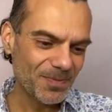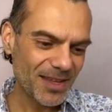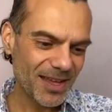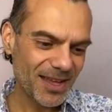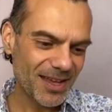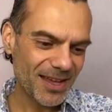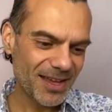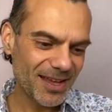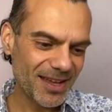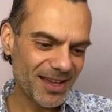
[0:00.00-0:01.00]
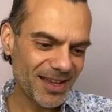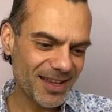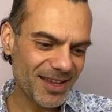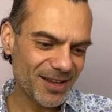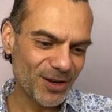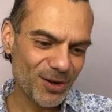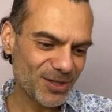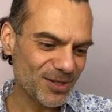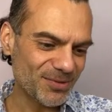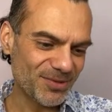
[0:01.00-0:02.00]
Uh,
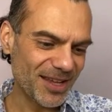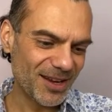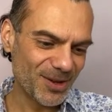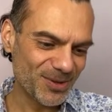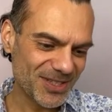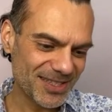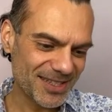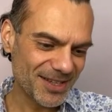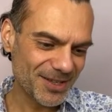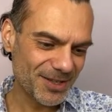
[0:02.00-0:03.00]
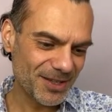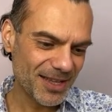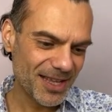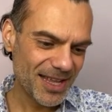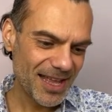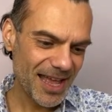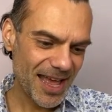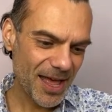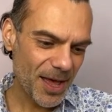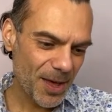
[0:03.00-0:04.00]
lots of hellos still.
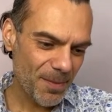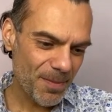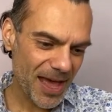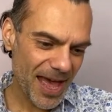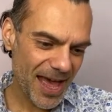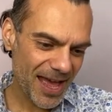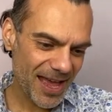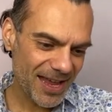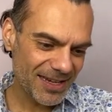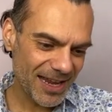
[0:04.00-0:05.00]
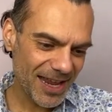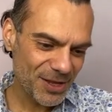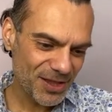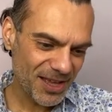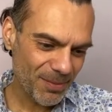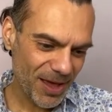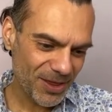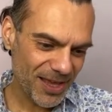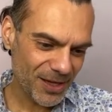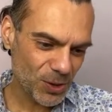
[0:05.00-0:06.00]
Um, and anything about
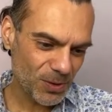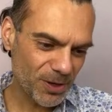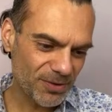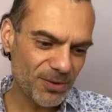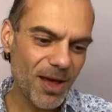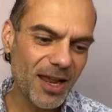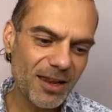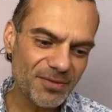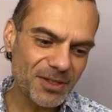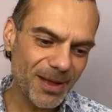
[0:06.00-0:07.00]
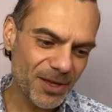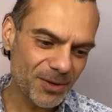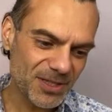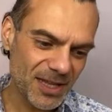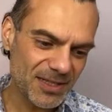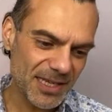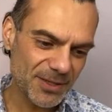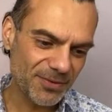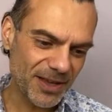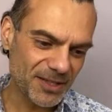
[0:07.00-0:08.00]
the actual perfume. I love tobacco scents, says
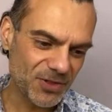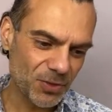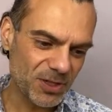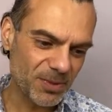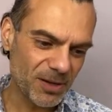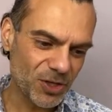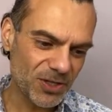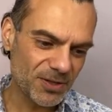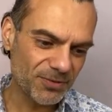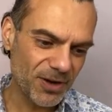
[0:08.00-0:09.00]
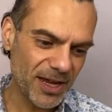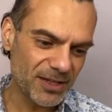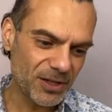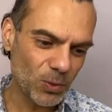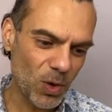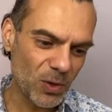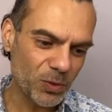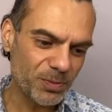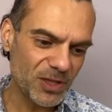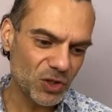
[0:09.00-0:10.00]
Olfactive Stories, but I'm just afraid that one
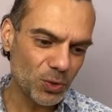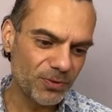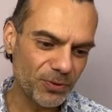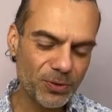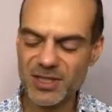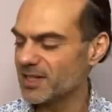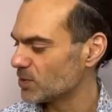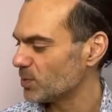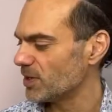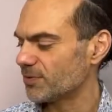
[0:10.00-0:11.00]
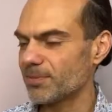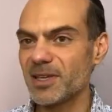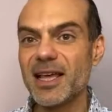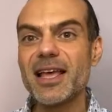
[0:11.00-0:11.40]
would be too fruity sweet for me.